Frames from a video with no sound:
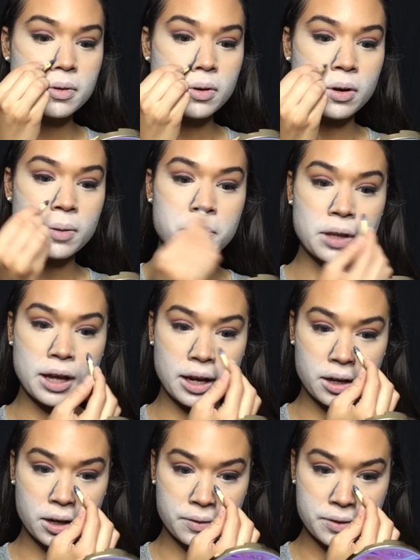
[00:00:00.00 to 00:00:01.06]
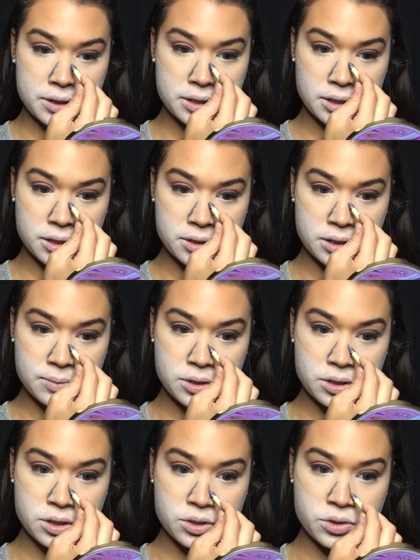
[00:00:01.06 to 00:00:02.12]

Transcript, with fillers: all black, obviously. So I'm just gonna